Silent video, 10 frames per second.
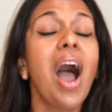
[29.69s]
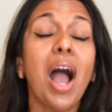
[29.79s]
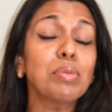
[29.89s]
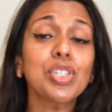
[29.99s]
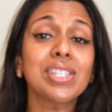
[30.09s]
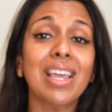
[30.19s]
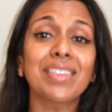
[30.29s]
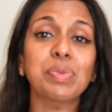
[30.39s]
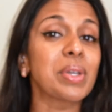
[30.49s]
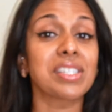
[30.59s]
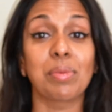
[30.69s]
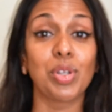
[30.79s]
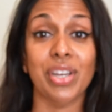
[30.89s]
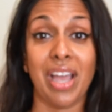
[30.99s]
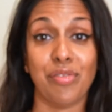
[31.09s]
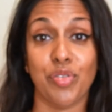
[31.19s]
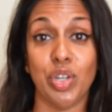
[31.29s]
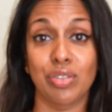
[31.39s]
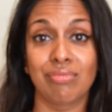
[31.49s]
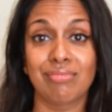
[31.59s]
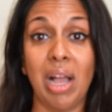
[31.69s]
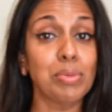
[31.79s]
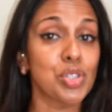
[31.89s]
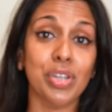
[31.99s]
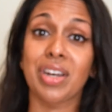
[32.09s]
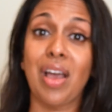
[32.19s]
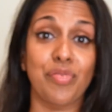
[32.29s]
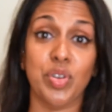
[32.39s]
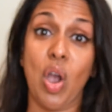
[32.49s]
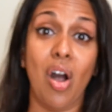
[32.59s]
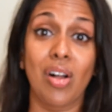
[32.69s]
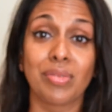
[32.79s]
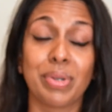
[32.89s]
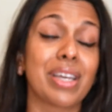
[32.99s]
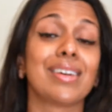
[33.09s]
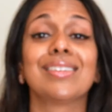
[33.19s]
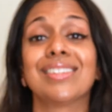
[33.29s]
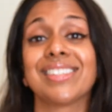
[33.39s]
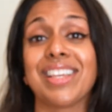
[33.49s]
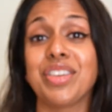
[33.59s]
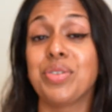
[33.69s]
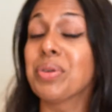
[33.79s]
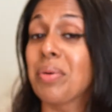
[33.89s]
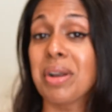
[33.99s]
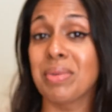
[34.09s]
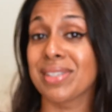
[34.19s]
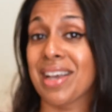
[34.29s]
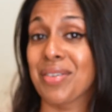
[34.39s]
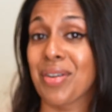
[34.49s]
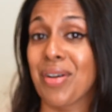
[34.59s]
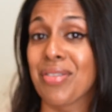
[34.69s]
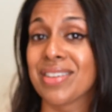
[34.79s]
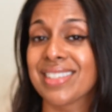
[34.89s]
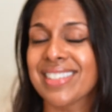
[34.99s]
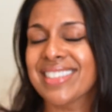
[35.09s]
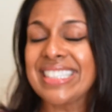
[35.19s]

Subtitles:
I'm just saying this because I'm looking out for you. I'm just looking out for y'all because you don't want to miss out on all this